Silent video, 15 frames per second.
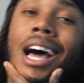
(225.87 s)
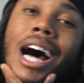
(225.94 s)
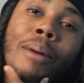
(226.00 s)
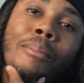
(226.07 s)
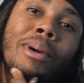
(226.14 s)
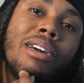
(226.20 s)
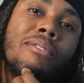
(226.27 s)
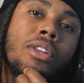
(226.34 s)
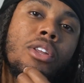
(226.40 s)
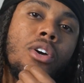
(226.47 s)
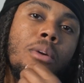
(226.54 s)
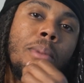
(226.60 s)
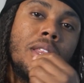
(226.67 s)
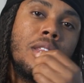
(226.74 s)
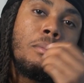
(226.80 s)
I'll make a
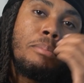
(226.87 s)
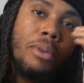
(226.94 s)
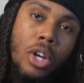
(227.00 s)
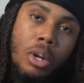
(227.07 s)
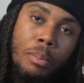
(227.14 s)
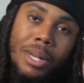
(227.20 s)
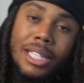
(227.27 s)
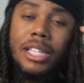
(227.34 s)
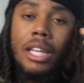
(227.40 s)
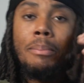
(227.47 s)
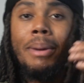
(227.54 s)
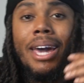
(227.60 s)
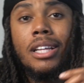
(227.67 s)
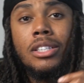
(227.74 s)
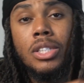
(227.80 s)
video about the beard, but let's get
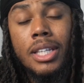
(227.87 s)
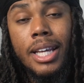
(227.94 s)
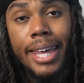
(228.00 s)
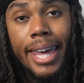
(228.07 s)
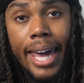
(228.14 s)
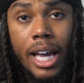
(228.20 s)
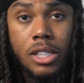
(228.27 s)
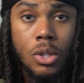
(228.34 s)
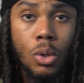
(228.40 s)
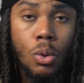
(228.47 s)
back into the castor